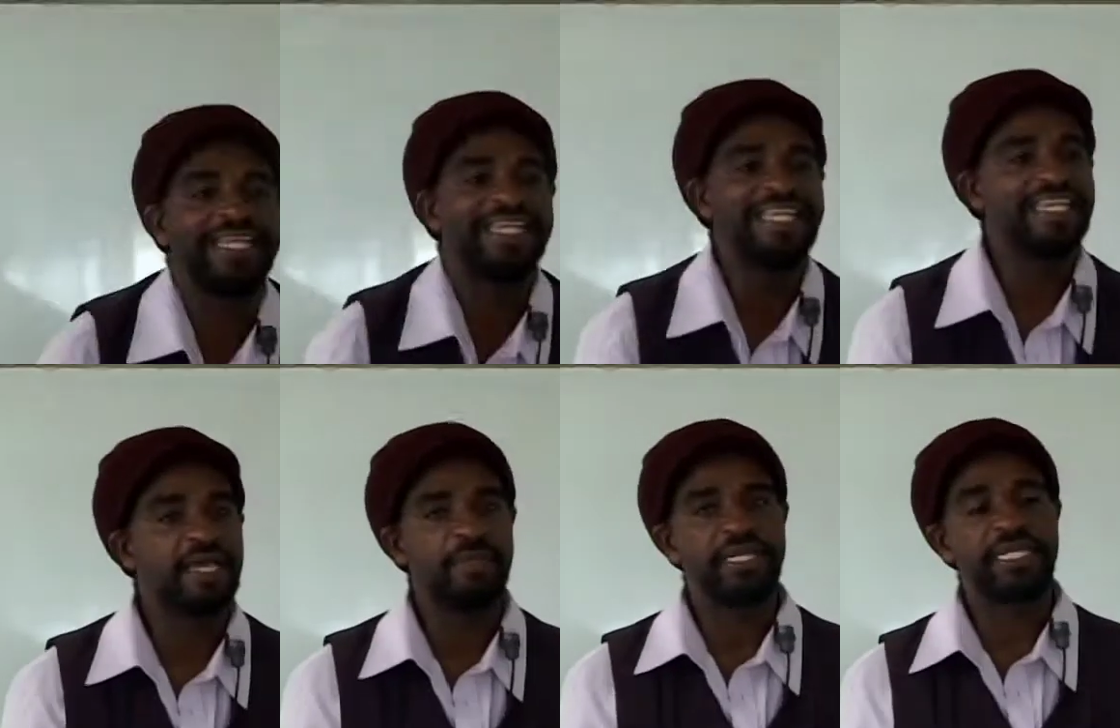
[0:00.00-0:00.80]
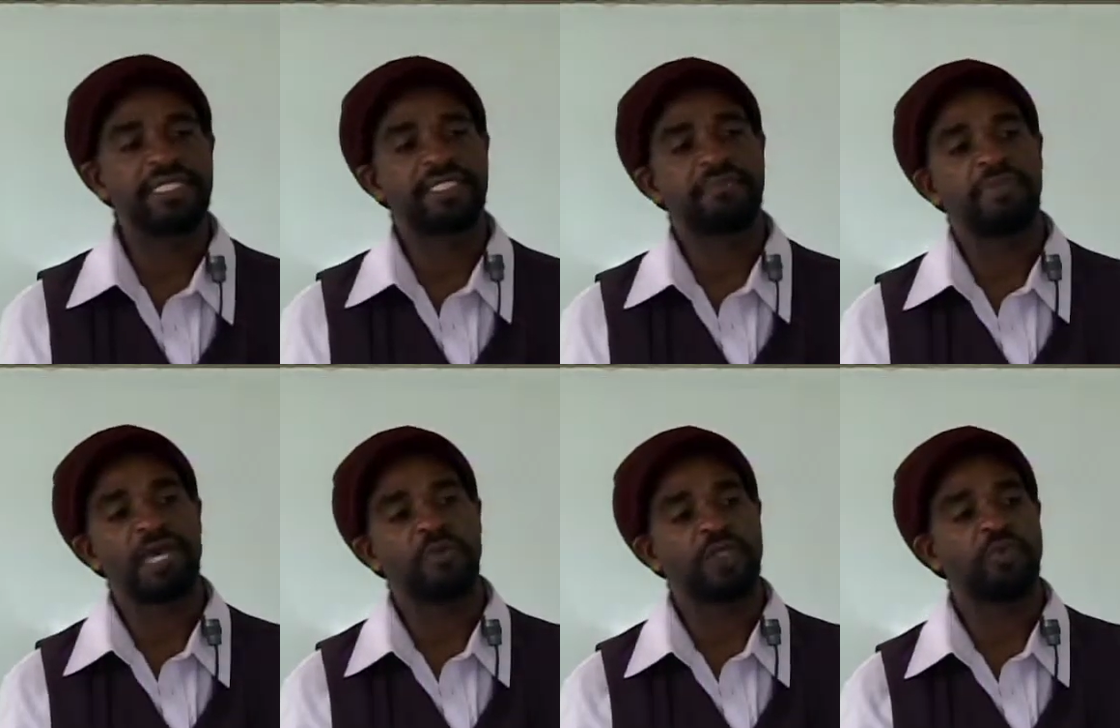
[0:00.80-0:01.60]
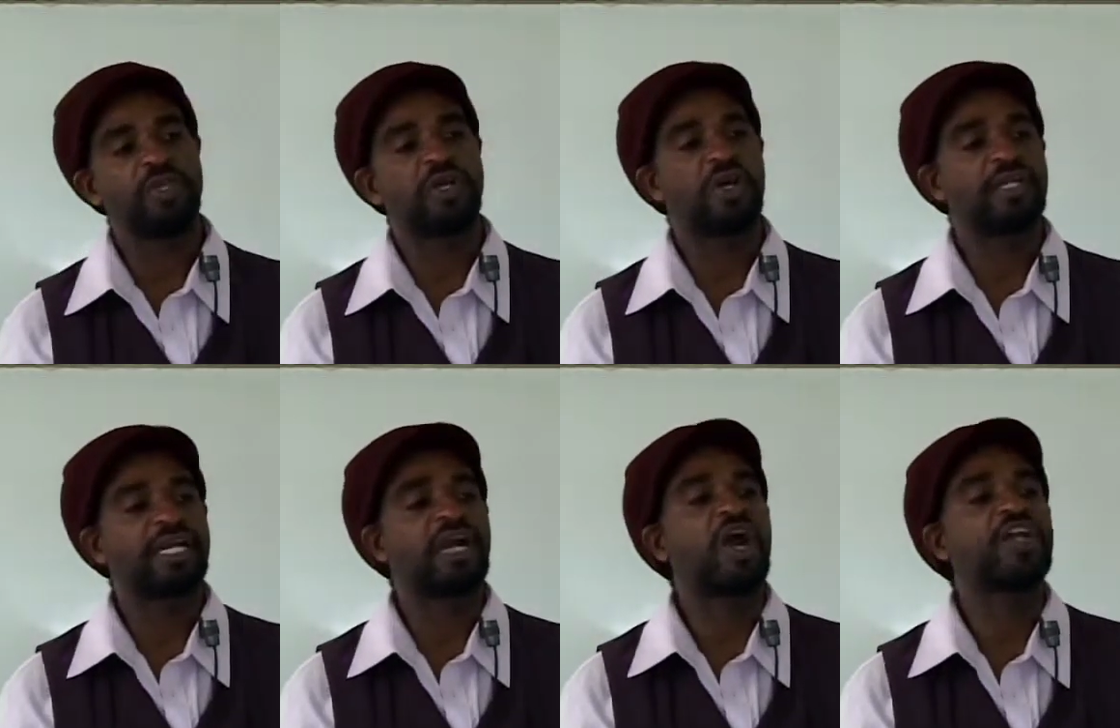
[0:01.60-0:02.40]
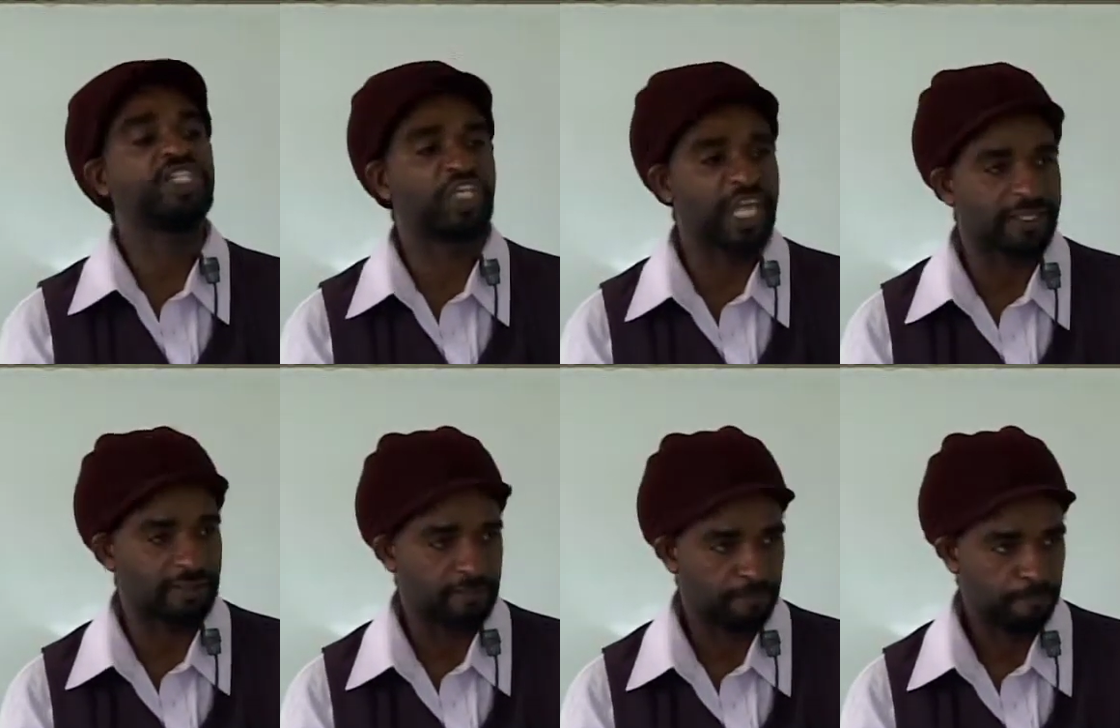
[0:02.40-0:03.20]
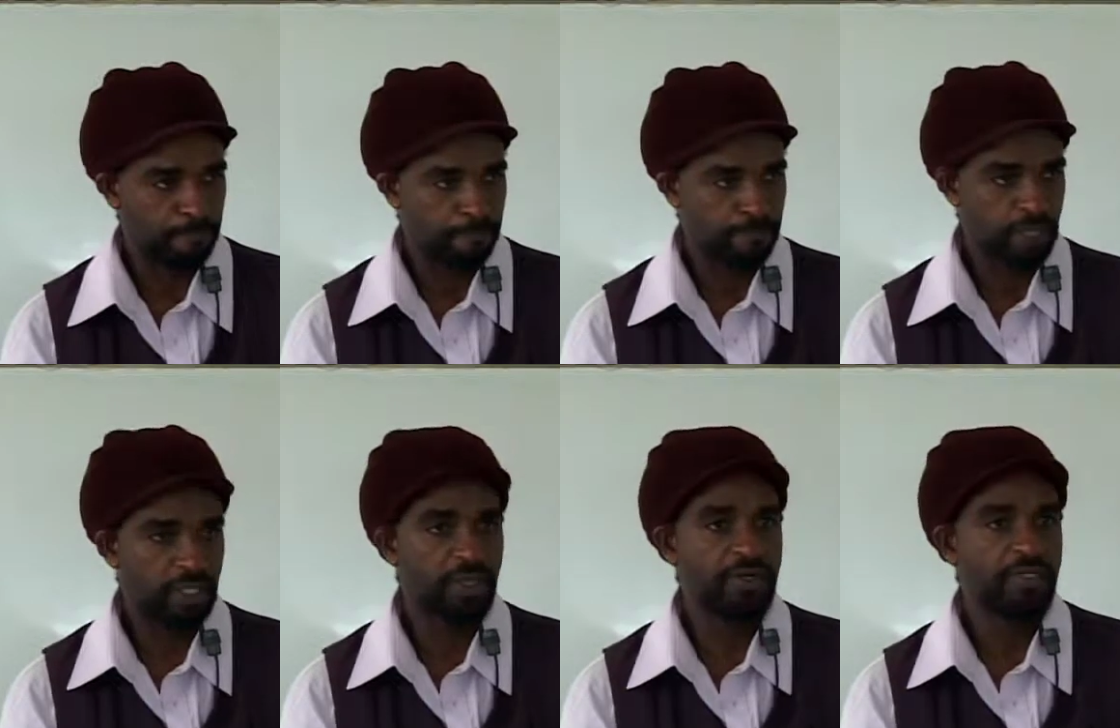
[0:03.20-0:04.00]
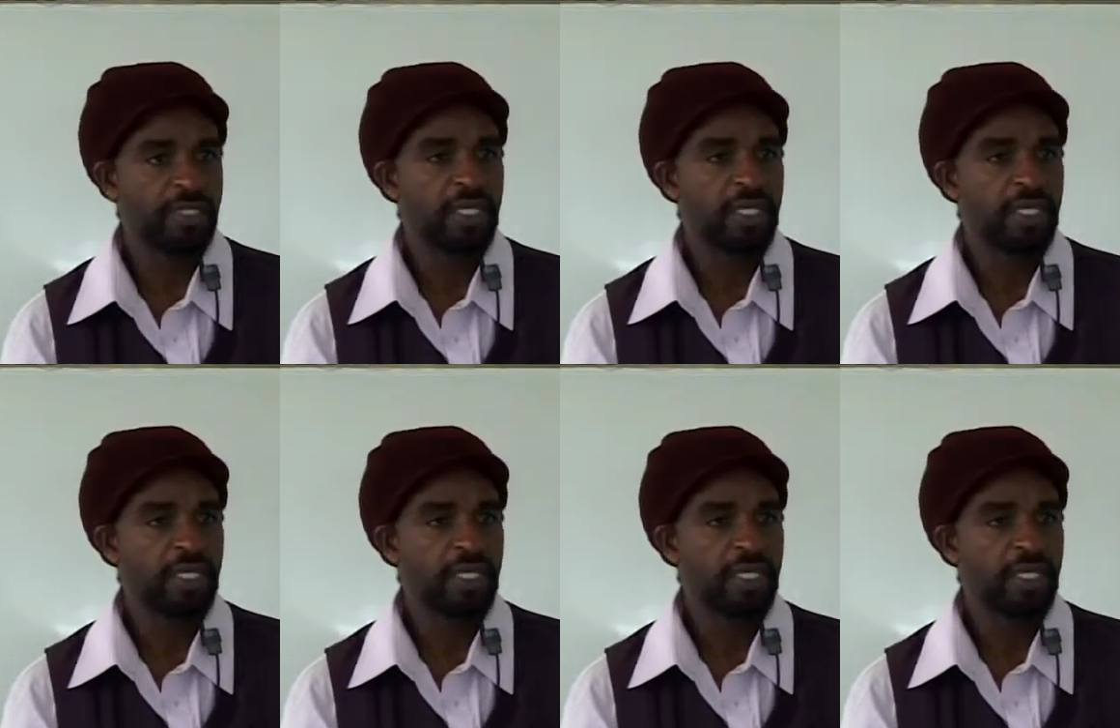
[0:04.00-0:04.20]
the denominator by what we call the conjugate surd.